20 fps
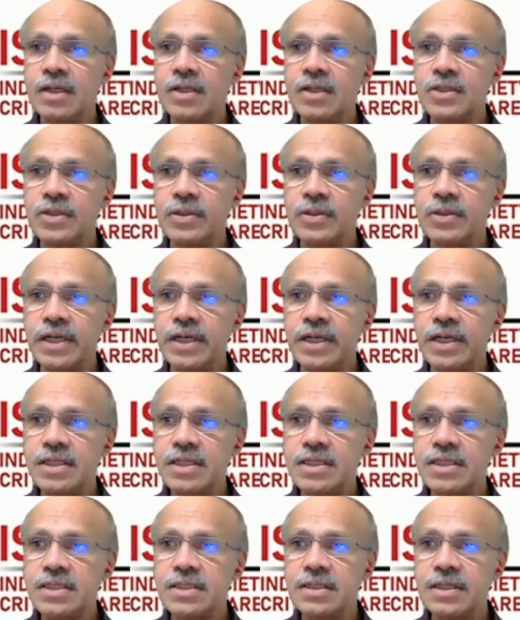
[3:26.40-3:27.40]
So it
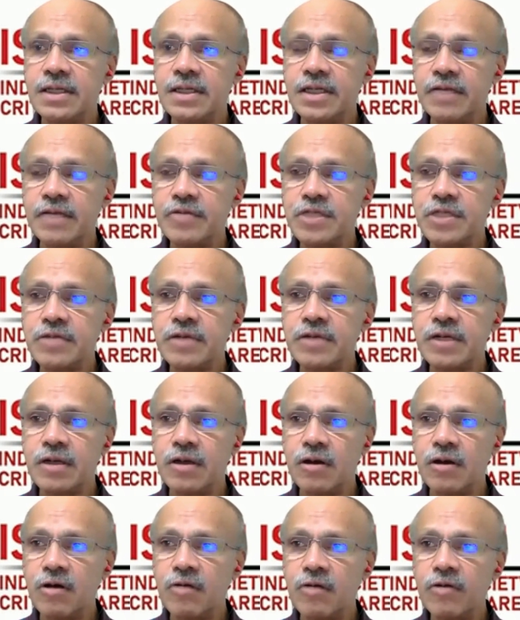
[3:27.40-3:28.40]
gives you
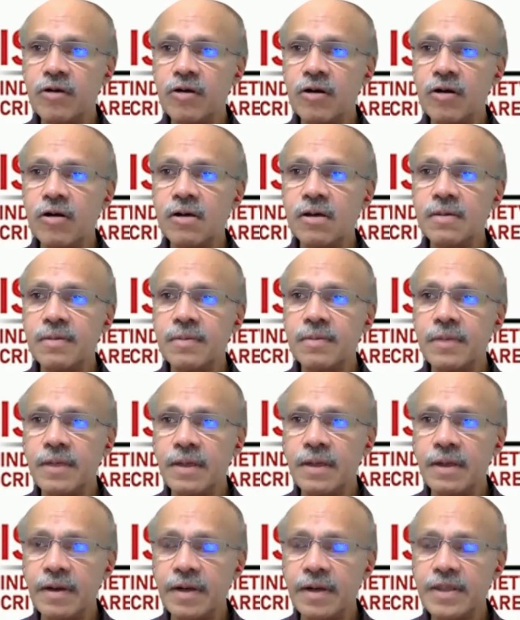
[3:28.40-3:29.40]
an overall
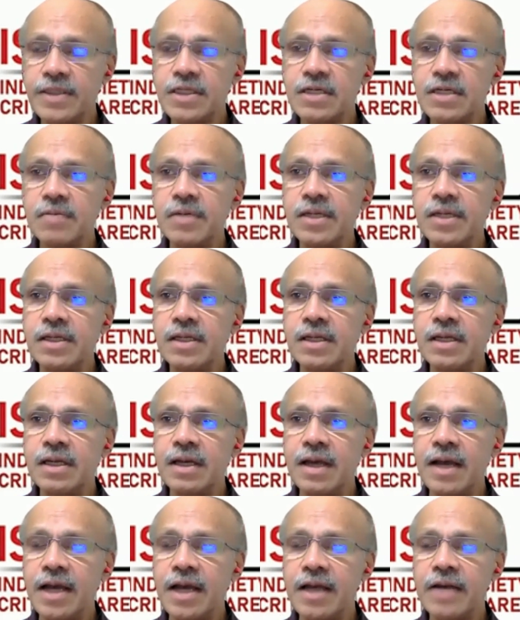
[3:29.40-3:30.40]
reasonably
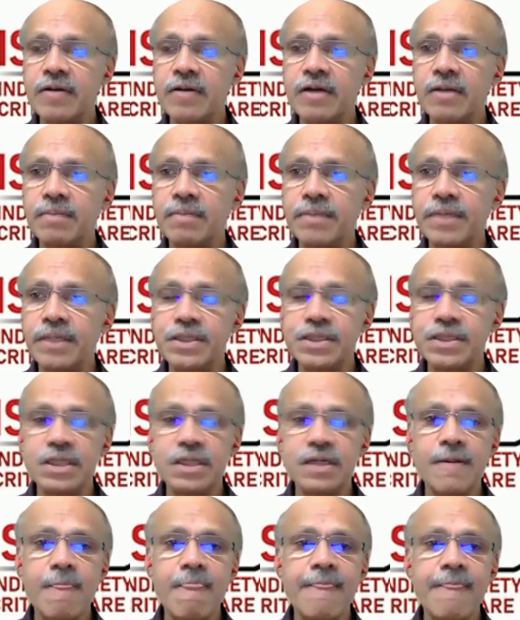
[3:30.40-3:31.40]
accurate
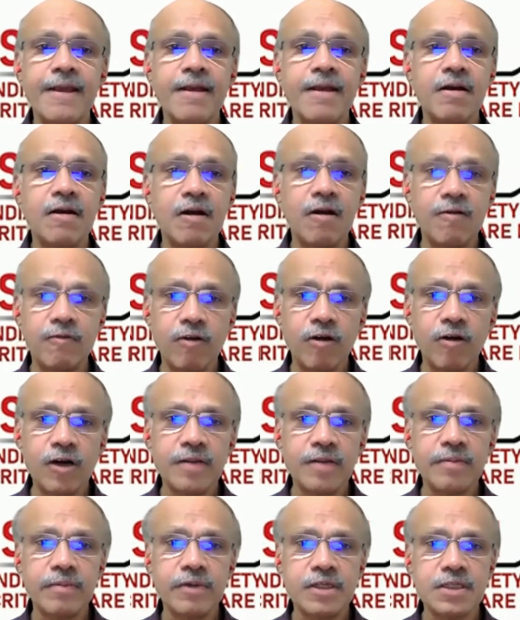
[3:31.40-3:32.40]
picture of
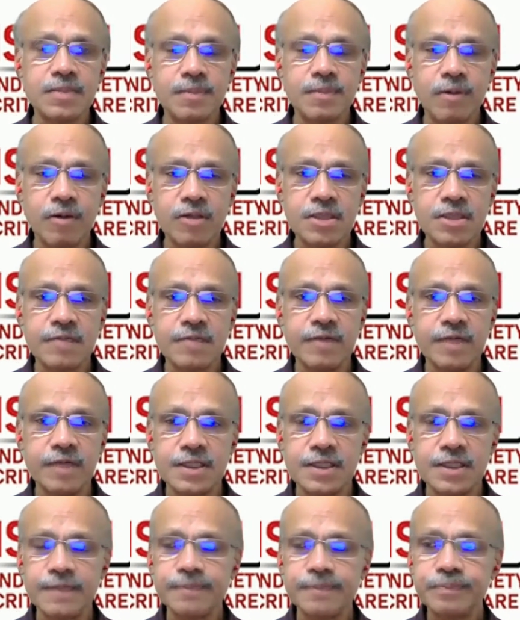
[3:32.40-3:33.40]
volume
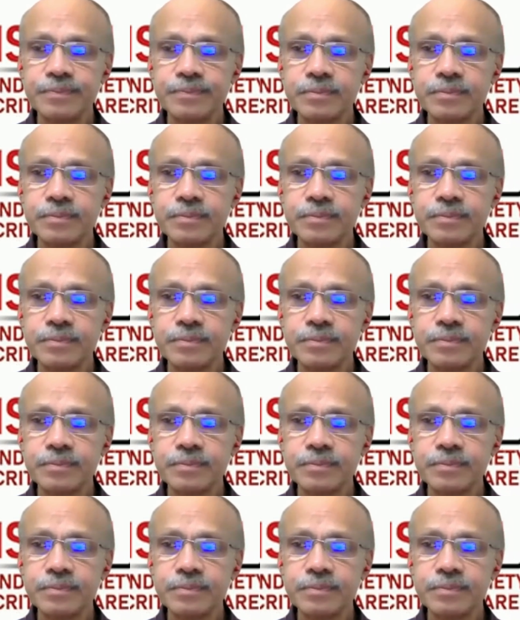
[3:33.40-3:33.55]
responsiveness.